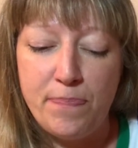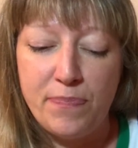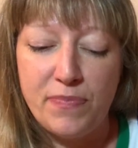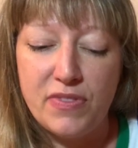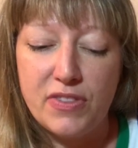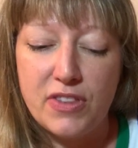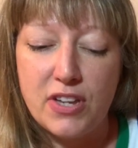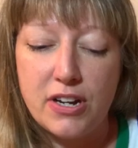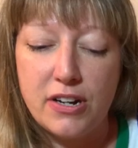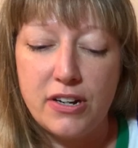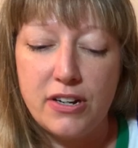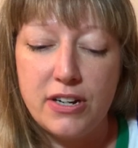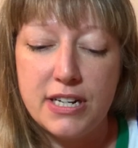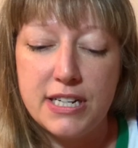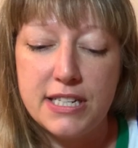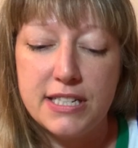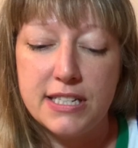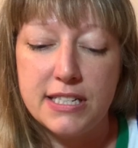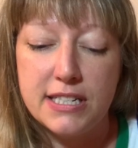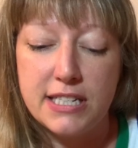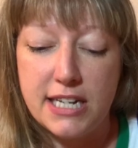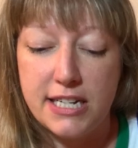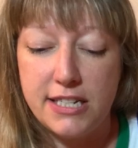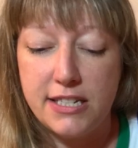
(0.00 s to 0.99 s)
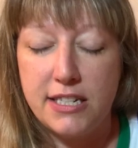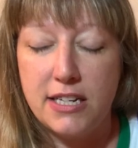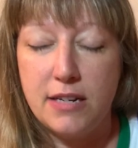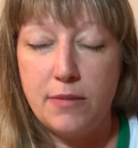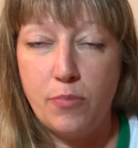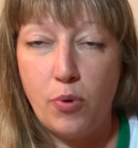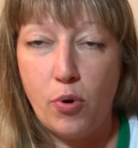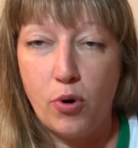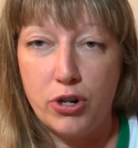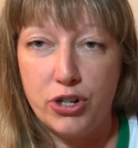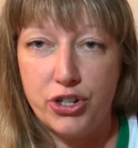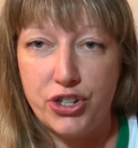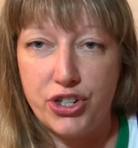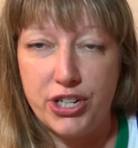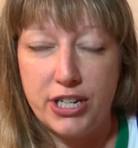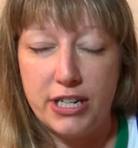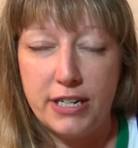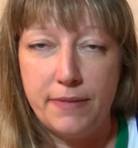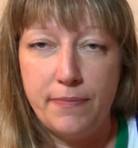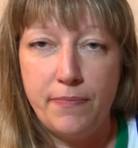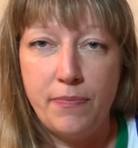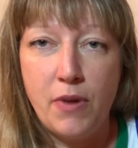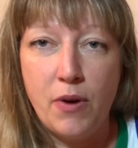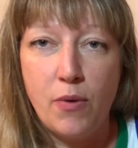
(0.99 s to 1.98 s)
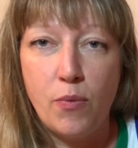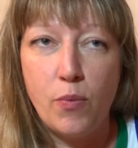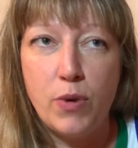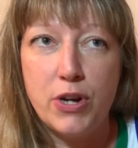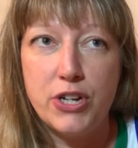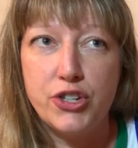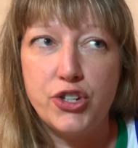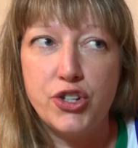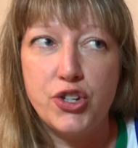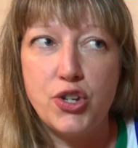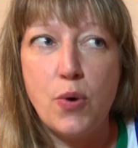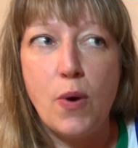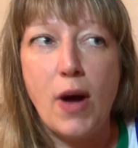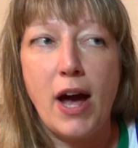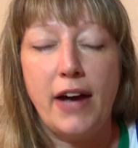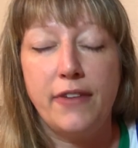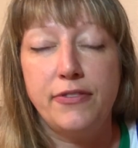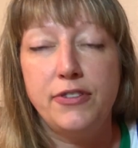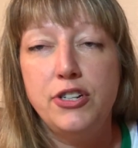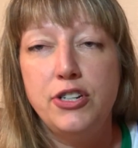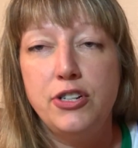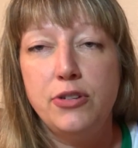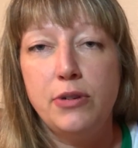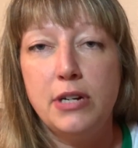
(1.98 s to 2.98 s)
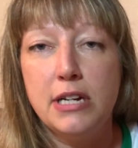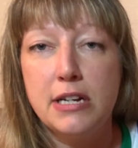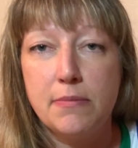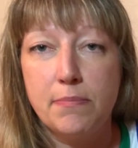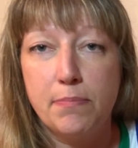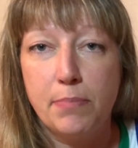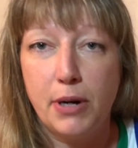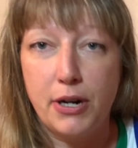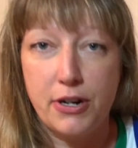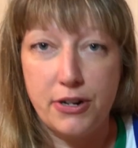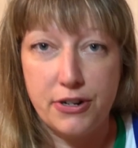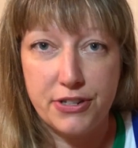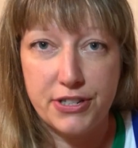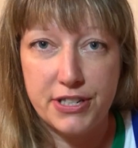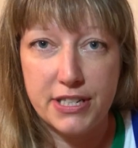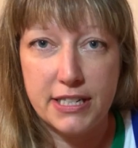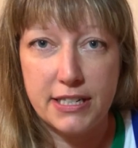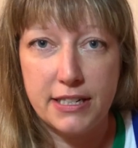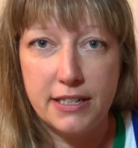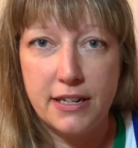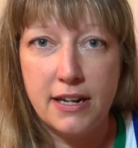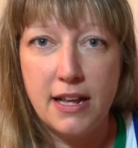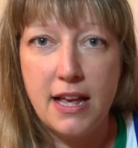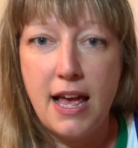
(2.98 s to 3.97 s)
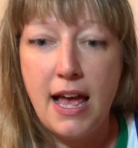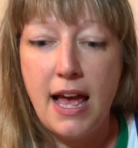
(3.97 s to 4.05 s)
there is a tasting portion, which you have to do in person.